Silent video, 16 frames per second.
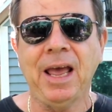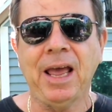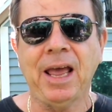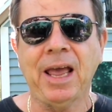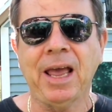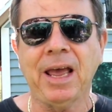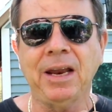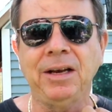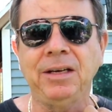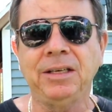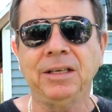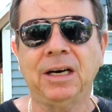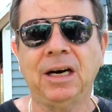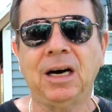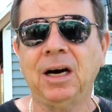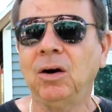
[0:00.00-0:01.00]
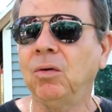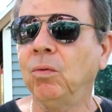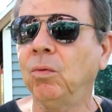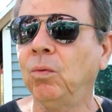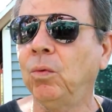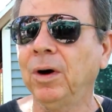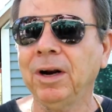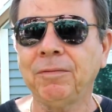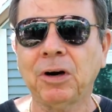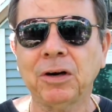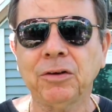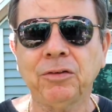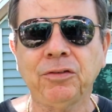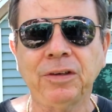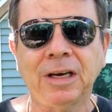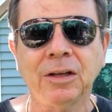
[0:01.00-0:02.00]
And one of our
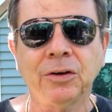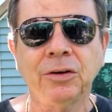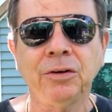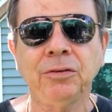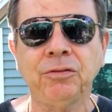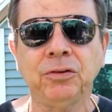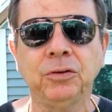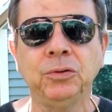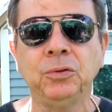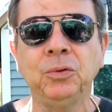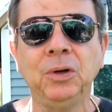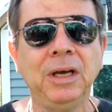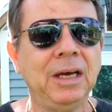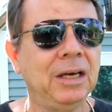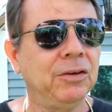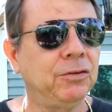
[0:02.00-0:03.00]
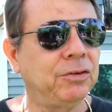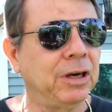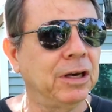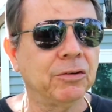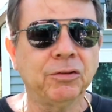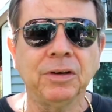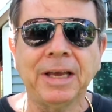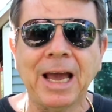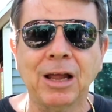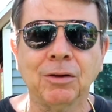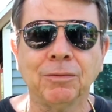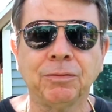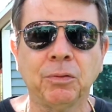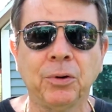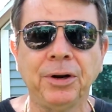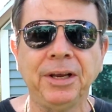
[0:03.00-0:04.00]
sellers who sells in
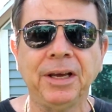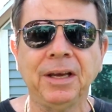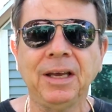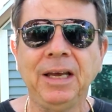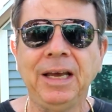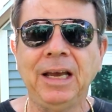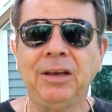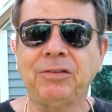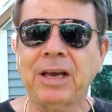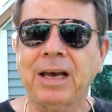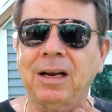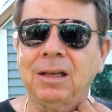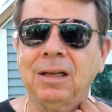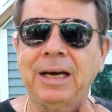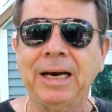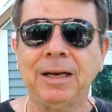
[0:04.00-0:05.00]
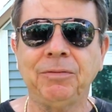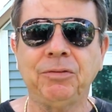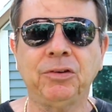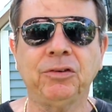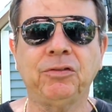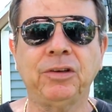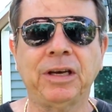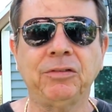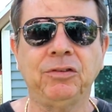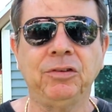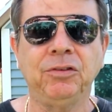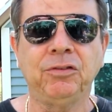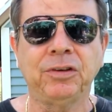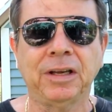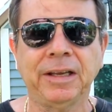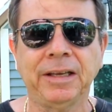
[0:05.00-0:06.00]
California has had a lot of success
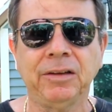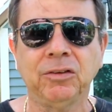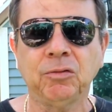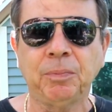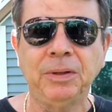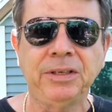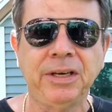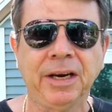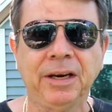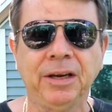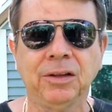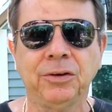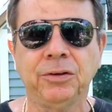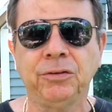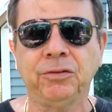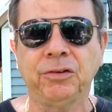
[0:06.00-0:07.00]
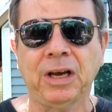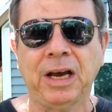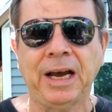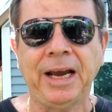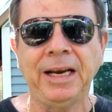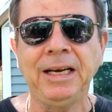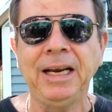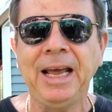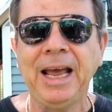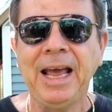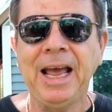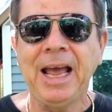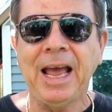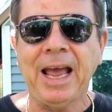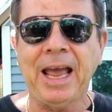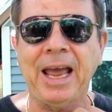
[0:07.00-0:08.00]
in selling this particular design.
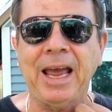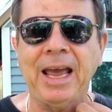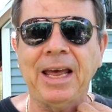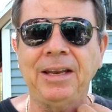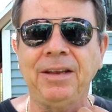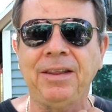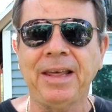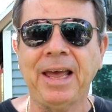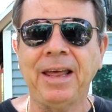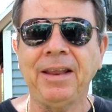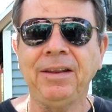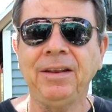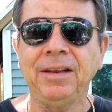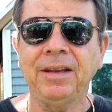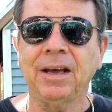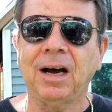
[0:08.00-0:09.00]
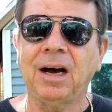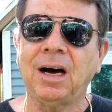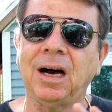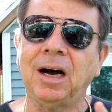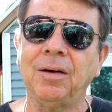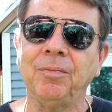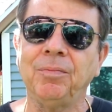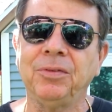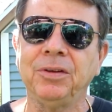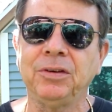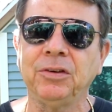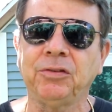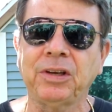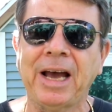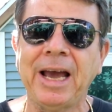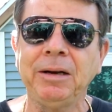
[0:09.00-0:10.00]
And then the
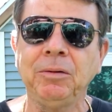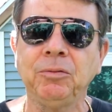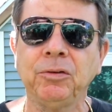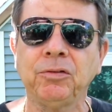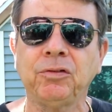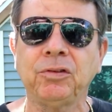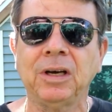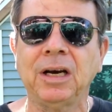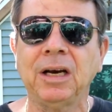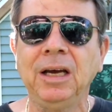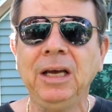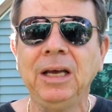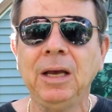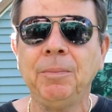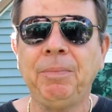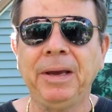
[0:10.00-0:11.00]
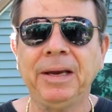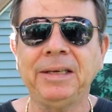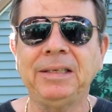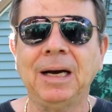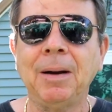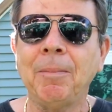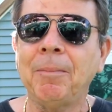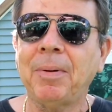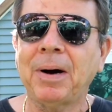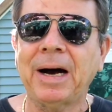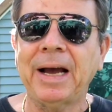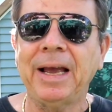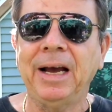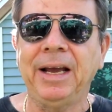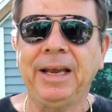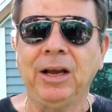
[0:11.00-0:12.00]
design was picked up
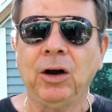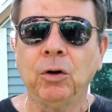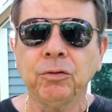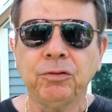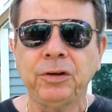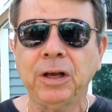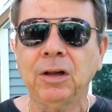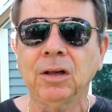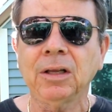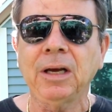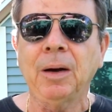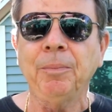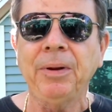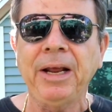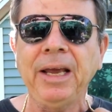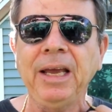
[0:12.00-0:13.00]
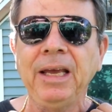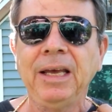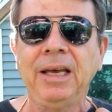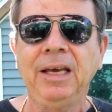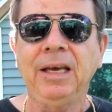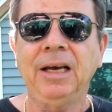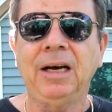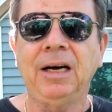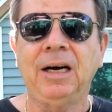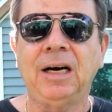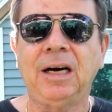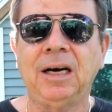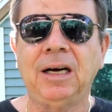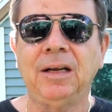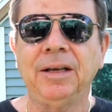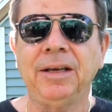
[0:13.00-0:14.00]
by a wholesale company
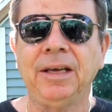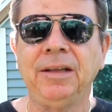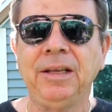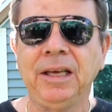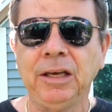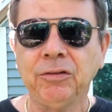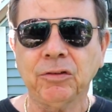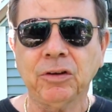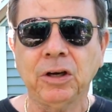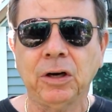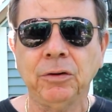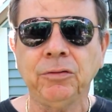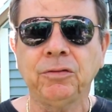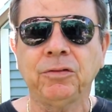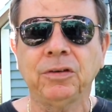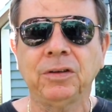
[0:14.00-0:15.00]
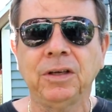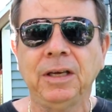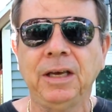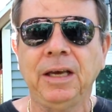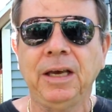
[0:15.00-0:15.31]
in the East Coast.